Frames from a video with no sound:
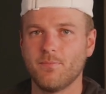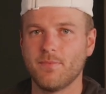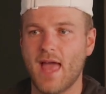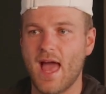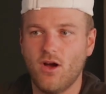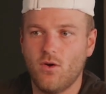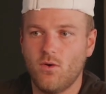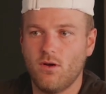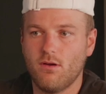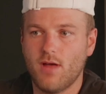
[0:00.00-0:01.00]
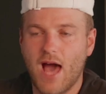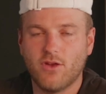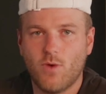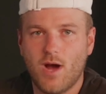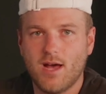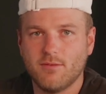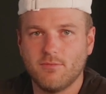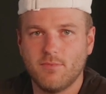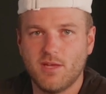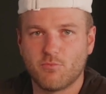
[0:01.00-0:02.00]
how do I
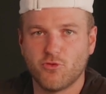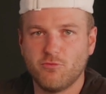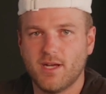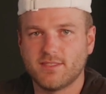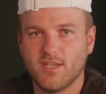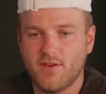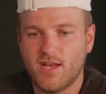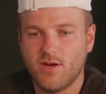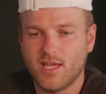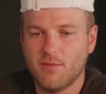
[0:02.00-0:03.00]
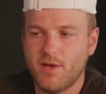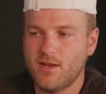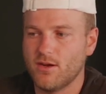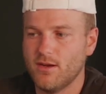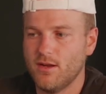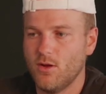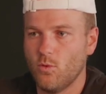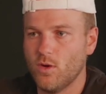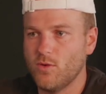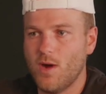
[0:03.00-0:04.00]
improve myself? How do I get better?
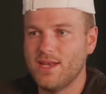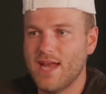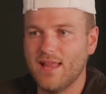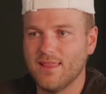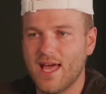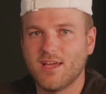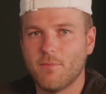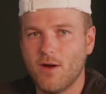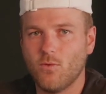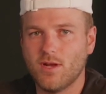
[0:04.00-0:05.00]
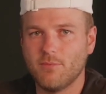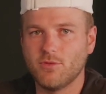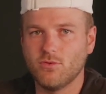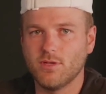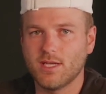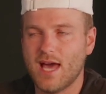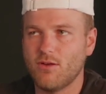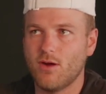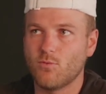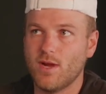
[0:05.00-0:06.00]
What do I not like about what I'm doing? How do
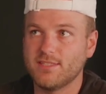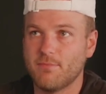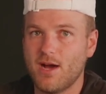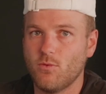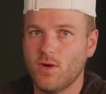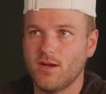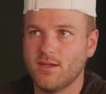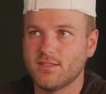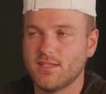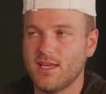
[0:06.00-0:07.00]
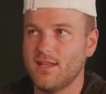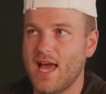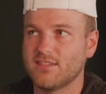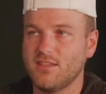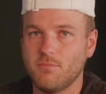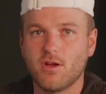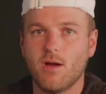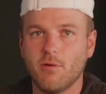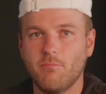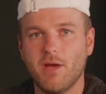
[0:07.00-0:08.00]
I raise my awareness and actually
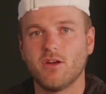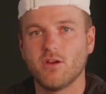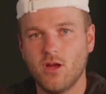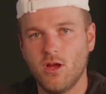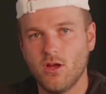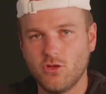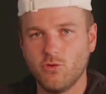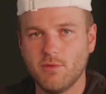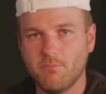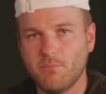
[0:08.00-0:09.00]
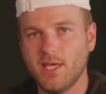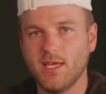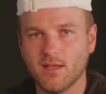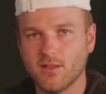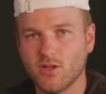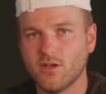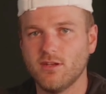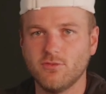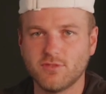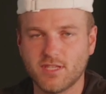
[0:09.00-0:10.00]
become a better human being, learn a
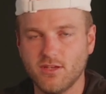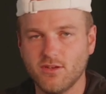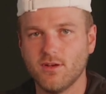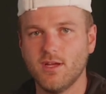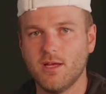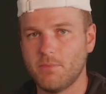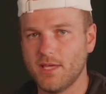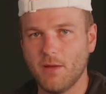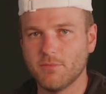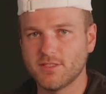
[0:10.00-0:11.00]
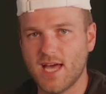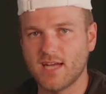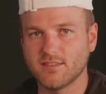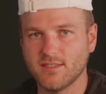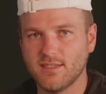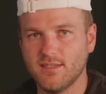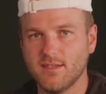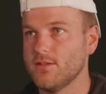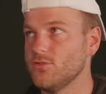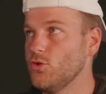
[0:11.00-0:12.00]
new skill, be able to actually
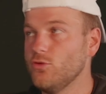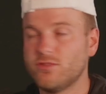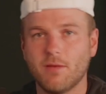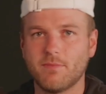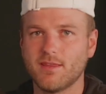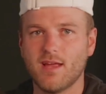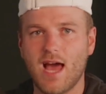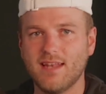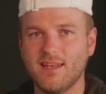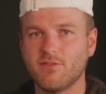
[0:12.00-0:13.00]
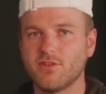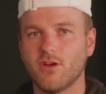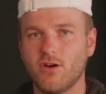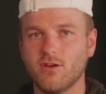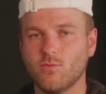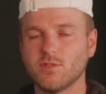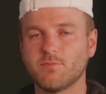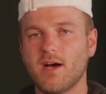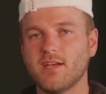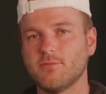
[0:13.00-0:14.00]
do something that I never thought was
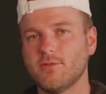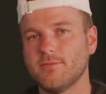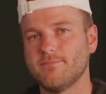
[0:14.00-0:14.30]
possible?